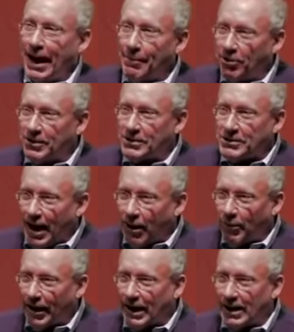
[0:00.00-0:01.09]
Bible does
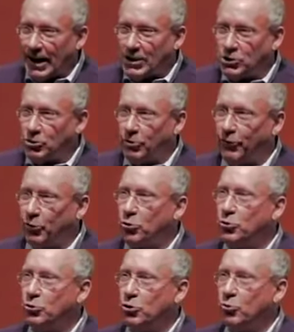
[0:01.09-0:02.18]
not recognize you for
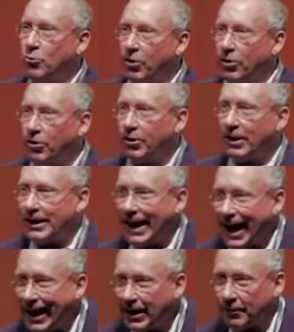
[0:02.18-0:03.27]
who you were in
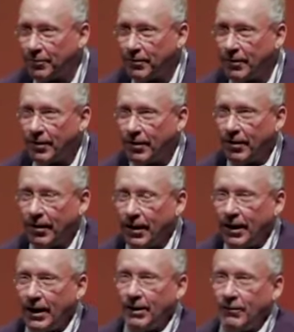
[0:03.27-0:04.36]
Adam.
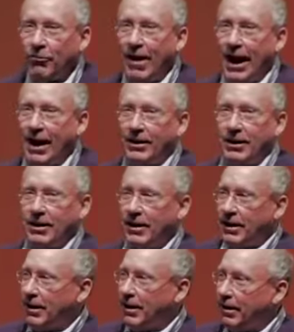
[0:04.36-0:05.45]
In fact,
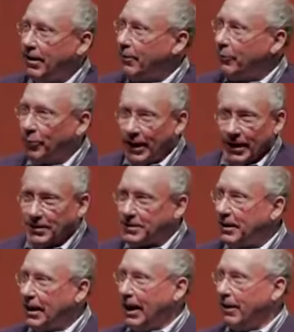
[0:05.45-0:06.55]
read it
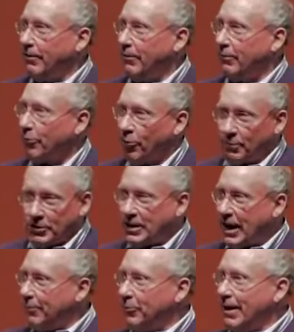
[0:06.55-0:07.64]
tonight, Romans
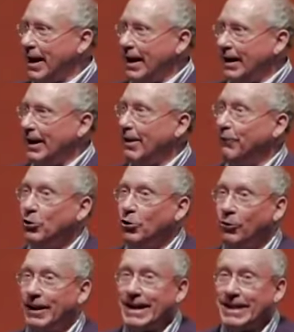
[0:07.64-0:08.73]
chapter 8. If
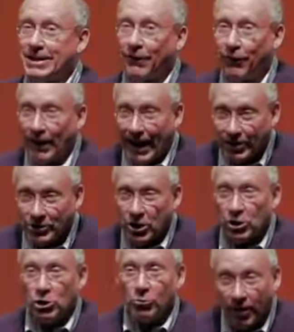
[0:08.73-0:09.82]
you're in the flesh,
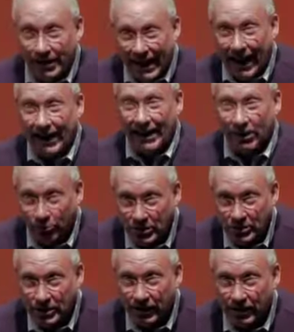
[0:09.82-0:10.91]
you are not a
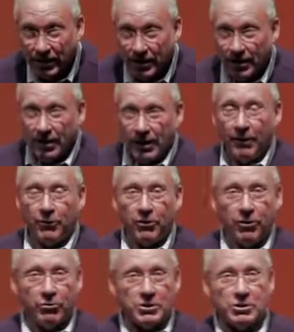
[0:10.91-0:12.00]
Christian. If
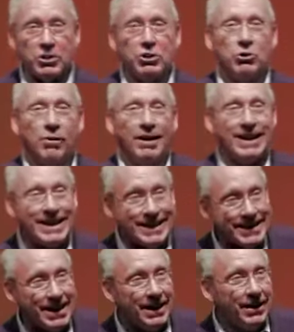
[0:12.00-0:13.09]
you're a Christian, you are
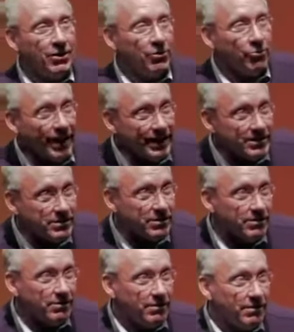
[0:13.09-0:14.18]
in Christ.